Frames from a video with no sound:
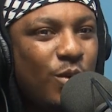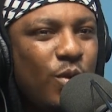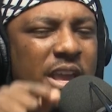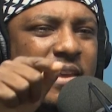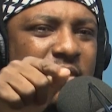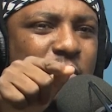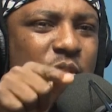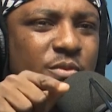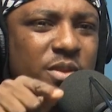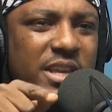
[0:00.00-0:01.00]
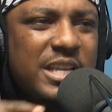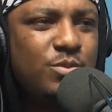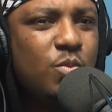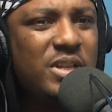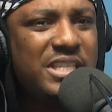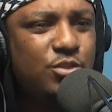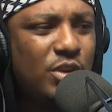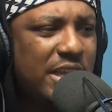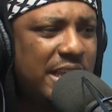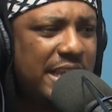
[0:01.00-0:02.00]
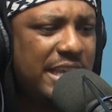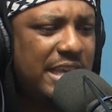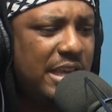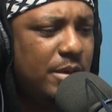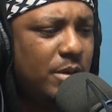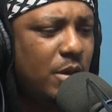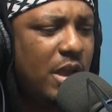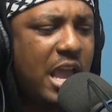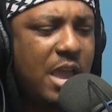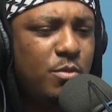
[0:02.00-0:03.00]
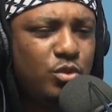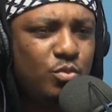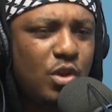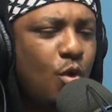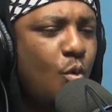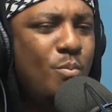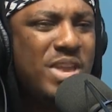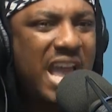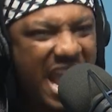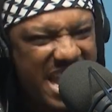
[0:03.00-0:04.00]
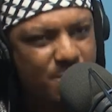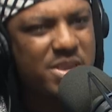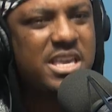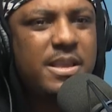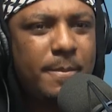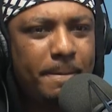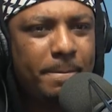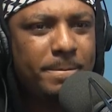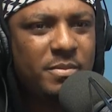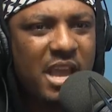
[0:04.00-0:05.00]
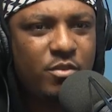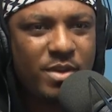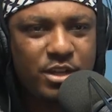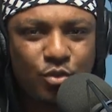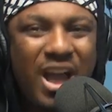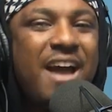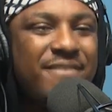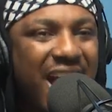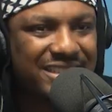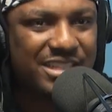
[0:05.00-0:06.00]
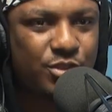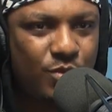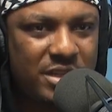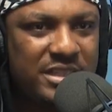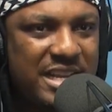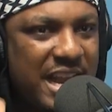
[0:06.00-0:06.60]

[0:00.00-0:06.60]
Or the beautiful thing is we want it to able to be obianye. Everybody should have access to it.